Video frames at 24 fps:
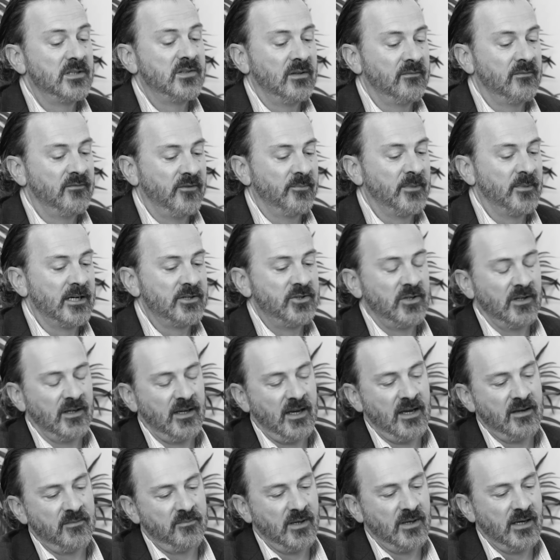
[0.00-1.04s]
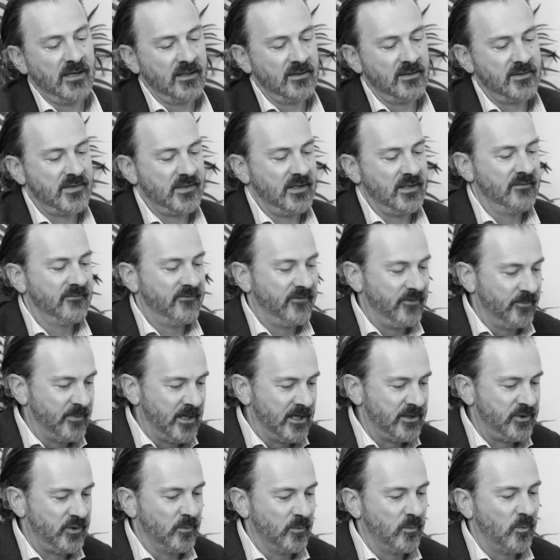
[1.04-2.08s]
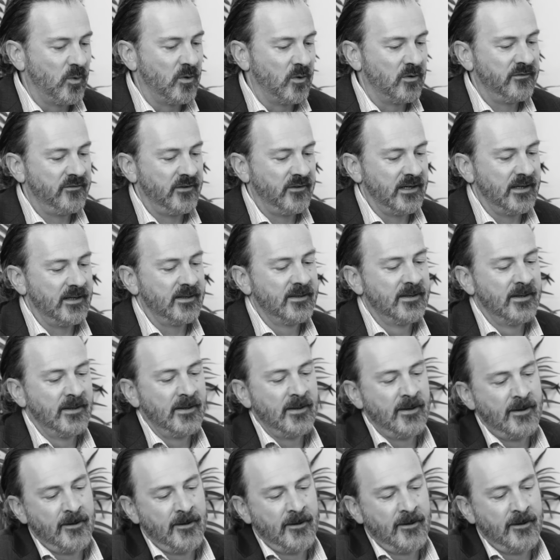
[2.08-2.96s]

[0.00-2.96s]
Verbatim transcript: misinformation campaigns, information warfare.